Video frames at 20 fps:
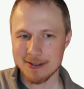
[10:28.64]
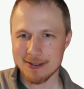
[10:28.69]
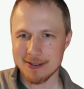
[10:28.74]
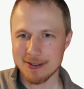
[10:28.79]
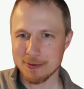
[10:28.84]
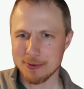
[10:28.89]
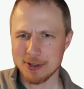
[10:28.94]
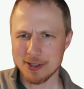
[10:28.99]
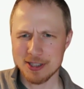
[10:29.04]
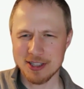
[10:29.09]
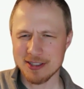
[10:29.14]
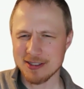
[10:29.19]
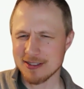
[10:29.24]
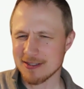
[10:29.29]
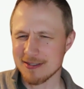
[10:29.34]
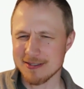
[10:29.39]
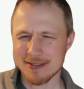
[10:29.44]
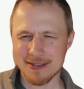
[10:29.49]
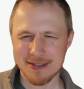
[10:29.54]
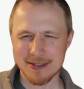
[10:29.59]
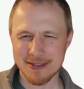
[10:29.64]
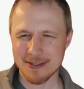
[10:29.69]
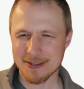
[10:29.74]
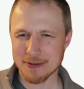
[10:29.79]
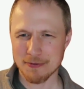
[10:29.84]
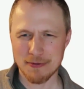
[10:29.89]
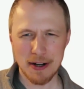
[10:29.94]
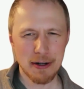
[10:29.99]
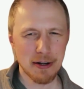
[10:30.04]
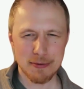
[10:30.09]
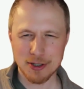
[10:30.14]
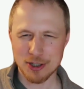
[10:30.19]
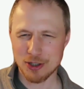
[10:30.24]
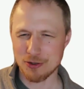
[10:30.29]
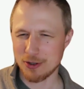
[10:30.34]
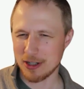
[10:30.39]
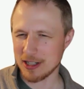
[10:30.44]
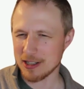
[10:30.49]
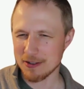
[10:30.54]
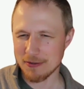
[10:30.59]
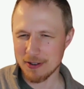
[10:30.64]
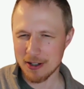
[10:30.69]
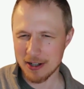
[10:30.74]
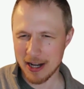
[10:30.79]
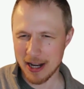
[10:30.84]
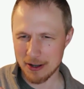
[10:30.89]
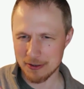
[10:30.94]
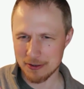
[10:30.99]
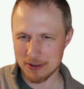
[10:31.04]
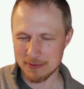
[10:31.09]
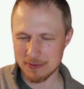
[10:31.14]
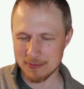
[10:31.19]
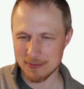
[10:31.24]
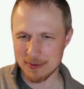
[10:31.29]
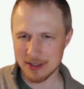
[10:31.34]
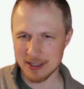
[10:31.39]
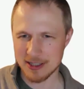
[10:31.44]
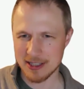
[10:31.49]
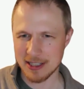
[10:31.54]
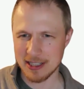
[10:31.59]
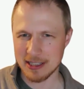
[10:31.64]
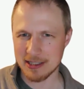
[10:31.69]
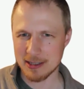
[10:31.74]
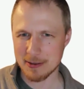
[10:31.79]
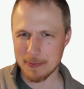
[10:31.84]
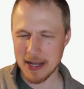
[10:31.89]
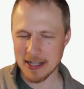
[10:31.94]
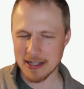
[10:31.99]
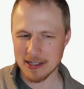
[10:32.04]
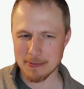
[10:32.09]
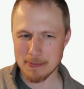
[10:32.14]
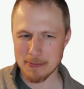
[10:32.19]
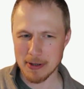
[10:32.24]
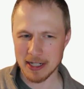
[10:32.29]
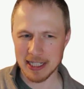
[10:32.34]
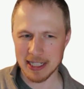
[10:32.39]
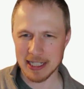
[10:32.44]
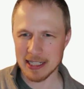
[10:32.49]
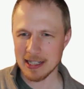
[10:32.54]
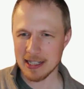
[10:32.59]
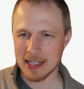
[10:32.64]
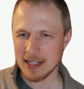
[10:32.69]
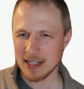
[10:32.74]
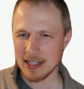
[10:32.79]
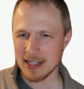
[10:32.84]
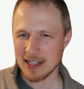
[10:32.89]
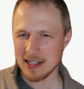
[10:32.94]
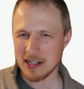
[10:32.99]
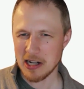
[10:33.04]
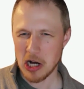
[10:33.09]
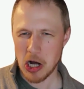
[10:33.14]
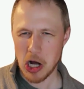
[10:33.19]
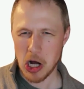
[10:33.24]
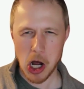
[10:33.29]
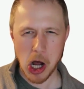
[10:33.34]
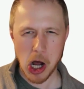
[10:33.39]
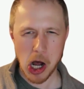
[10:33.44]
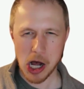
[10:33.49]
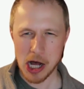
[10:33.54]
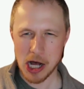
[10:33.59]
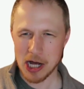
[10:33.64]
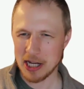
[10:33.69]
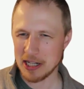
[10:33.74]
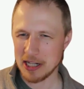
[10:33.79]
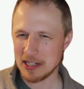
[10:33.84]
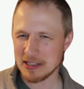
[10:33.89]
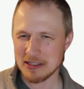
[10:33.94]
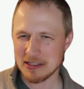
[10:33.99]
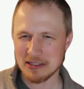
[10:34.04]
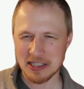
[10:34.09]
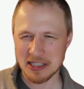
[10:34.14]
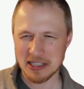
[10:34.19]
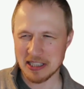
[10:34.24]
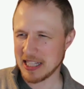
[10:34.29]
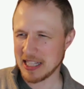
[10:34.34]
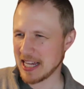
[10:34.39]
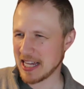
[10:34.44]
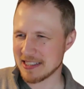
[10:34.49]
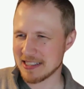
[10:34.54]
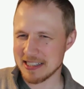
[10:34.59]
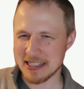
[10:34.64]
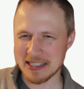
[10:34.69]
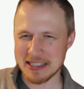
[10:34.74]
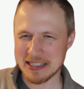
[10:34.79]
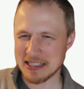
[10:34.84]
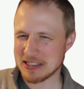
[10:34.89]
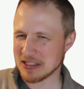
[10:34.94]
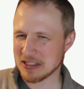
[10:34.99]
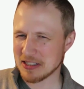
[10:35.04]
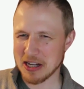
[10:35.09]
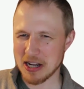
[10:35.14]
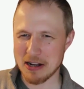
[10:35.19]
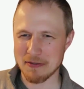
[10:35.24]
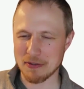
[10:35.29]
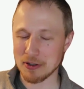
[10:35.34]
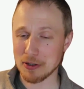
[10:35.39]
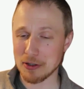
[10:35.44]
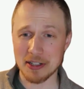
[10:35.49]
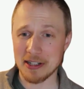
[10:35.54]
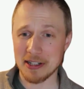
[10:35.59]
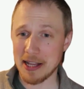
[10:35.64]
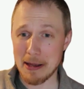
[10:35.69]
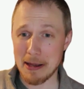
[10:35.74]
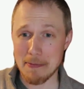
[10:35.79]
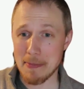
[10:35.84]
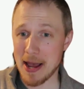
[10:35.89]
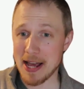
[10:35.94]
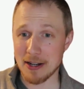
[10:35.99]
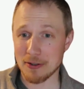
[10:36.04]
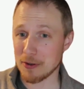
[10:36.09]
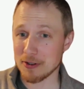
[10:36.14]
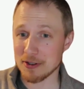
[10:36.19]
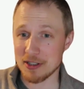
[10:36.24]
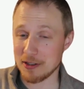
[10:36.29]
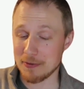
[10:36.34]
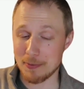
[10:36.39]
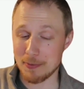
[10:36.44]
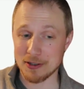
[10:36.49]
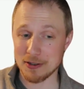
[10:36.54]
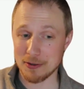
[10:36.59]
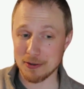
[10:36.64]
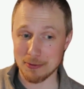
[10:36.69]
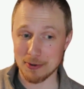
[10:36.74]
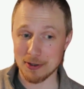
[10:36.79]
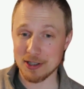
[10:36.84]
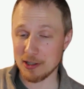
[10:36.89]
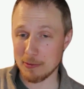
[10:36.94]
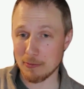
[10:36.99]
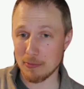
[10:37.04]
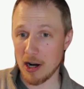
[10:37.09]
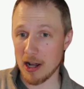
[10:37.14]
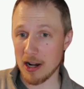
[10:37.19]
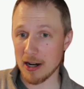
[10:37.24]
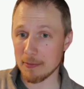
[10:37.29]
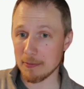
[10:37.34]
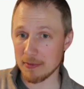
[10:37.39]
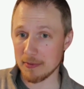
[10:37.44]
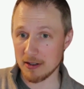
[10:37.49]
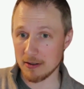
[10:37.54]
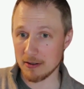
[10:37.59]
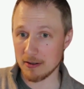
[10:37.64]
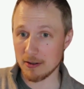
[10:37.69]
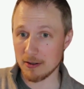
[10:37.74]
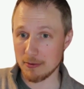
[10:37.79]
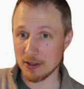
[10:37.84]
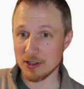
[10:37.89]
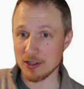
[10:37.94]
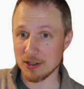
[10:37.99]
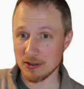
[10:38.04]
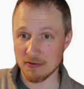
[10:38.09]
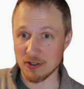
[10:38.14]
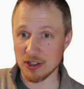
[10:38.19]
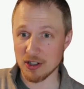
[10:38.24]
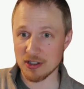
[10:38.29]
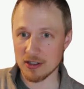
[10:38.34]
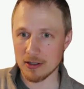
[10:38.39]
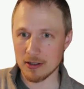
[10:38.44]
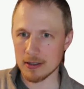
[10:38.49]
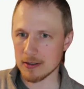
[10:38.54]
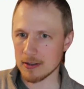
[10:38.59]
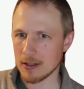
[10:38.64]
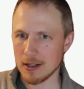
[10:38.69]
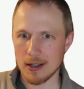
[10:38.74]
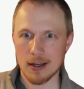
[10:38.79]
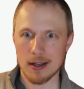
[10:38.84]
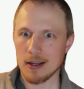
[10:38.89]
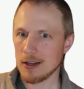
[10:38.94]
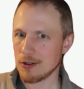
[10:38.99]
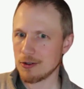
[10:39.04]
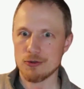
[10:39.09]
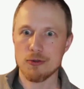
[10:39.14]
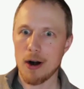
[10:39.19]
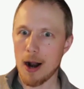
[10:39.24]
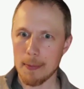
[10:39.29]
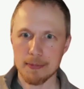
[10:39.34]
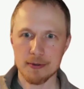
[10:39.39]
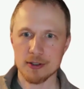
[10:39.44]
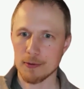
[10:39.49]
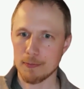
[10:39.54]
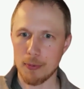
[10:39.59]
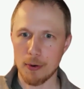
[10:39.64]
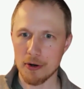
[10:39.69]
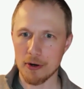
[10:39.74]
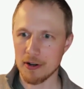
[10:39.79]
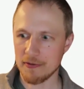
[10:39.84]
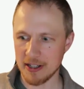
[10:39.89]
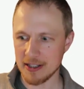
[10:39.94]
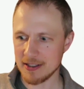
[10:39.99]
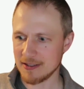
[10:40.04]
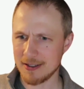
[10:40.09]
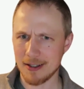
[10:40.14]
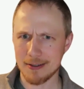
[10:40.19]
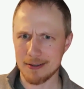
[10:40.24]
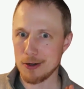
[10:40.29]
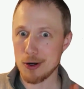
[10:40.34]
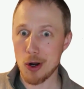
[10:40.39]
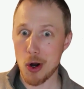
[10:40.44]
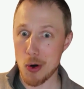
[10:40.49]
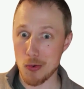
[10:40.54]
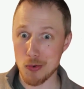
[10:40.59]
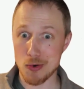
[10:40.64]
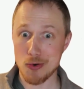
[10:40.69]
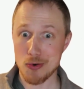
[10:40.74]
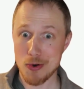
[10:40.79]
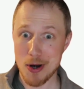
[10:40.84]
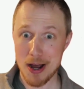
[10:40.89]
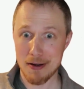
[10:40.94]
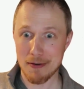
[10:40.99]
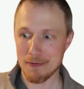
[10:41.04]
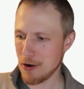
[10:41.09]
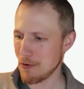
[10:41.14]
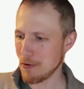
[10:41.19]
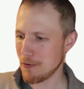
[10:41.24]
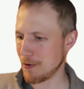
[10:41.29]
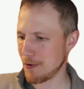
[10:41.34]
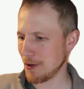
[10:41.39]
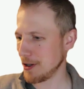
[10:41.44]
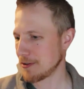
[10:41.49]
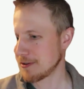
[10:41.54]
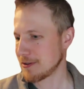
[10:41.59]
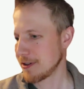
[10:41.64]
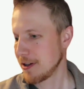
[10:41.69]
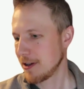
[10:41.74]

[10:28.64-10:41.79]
which is very restrictive on how the city spends money, odd, delays it. It's just convoluted. And Matt Dorsey, the person who originally brought up the original version of this, dropped support of it and says, no, do not vote for this.